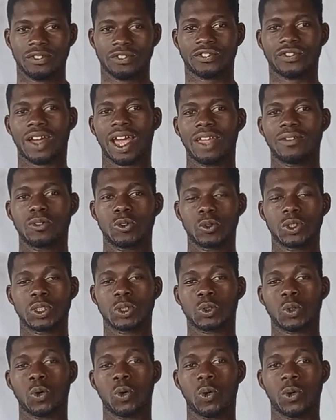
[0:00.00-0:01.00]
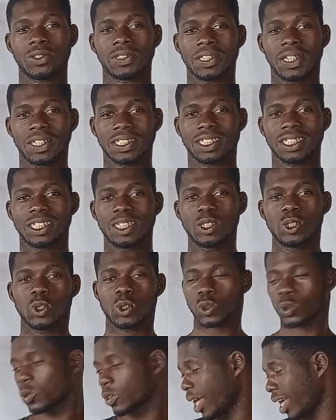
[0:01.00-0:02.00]
5, which is so what? Easy.
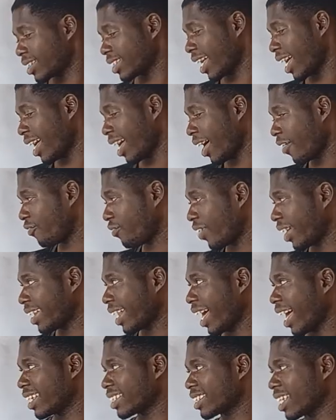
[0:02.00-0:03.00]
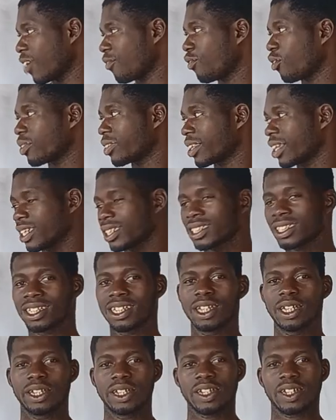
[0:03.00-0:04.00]
So that's the final answer for this
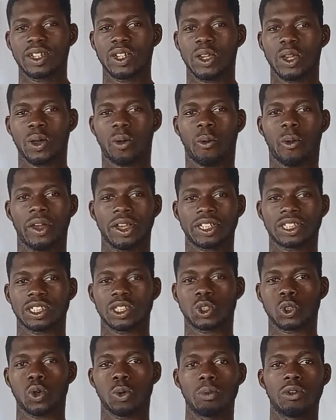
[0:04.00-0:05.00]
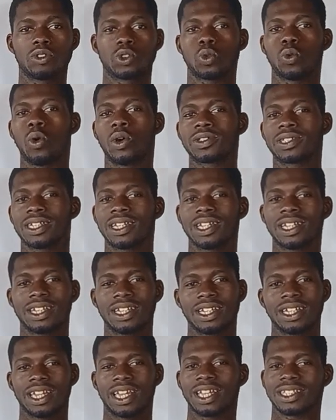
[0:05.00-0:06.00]
equation. So we move to what?
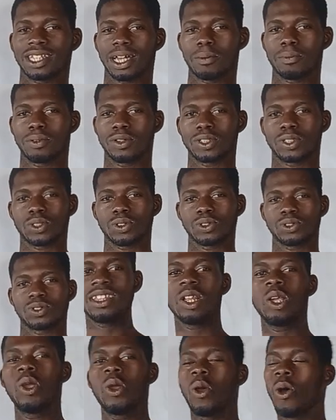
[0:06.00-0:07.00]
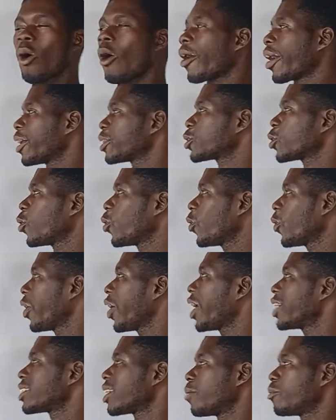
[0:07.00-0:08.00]
Example 2. Okay, so
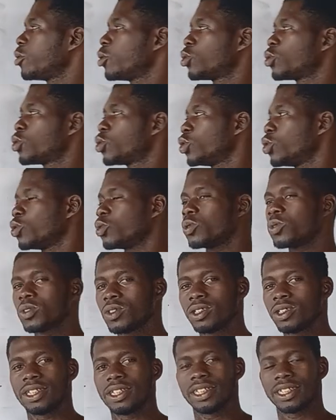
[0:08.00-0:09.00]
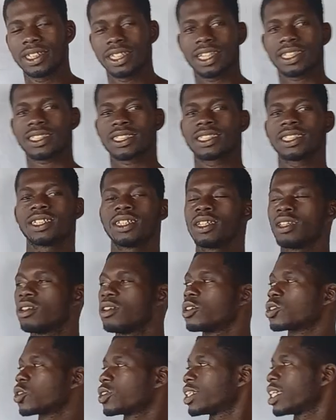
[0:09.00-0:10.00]
example 2. Yes.
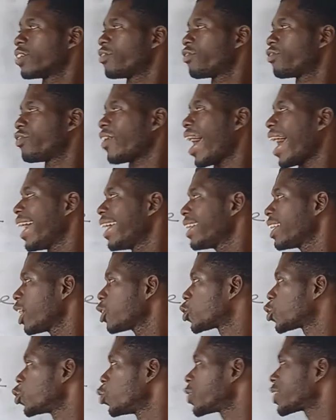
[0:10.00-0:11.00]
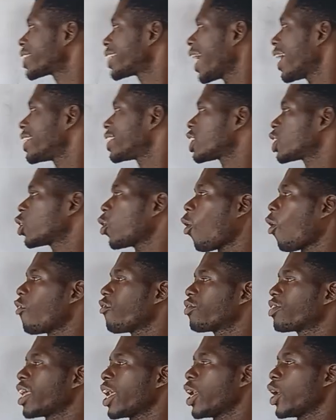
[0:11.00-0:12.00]
So you say find the true set
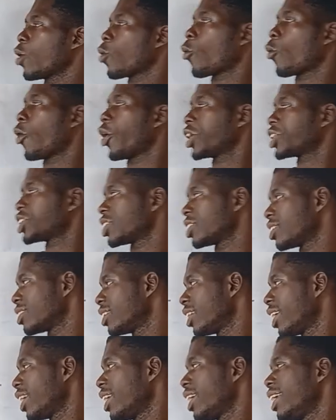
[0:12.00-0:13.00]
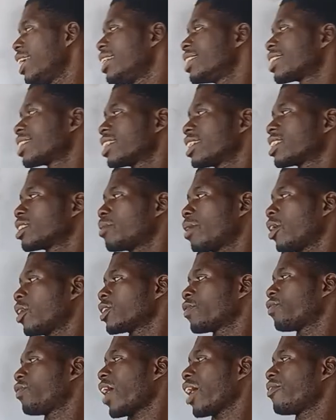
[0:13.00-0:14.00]
of the equation 6 minus
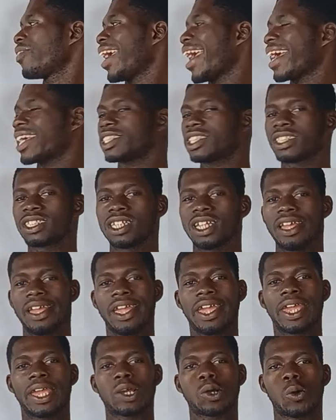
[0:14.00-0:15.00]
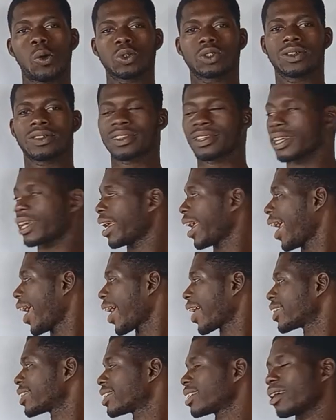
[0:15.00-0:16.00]
5x equal to
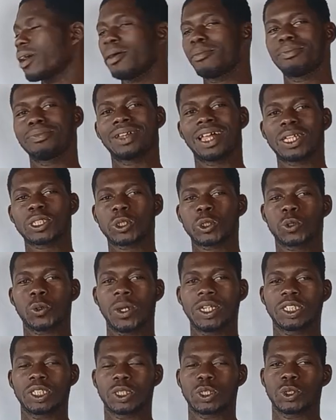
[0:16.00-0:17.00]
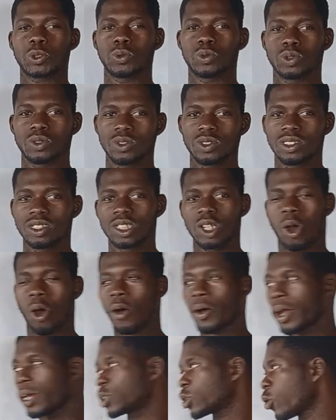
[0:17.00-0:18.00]
3x plus 22.
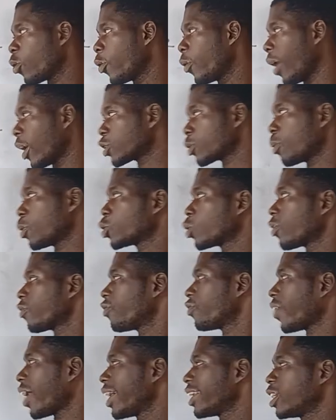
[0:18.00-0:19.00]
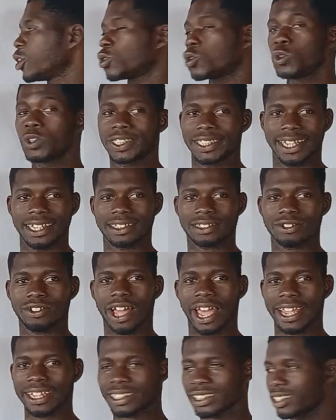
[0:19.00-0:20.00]
Okay, so we are supposed to find the true set,
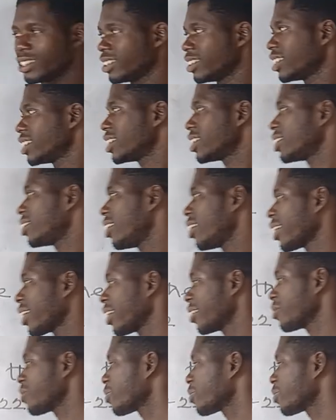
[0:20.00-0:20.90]
right? Okay.